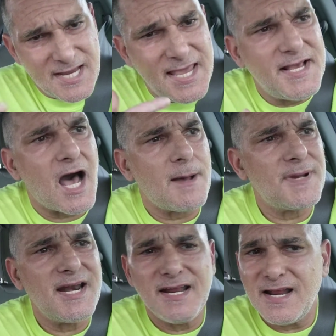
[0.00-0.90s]
He
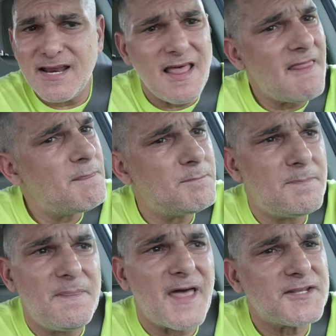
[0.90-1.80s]
commented,
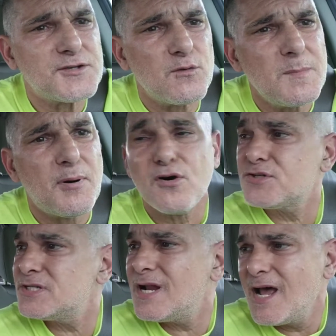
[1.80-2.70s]
and that's the only
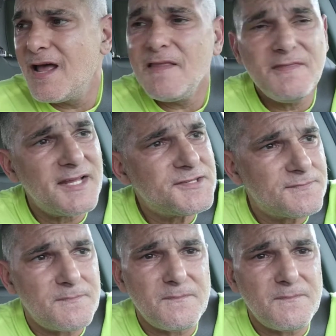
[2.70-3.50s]
person that's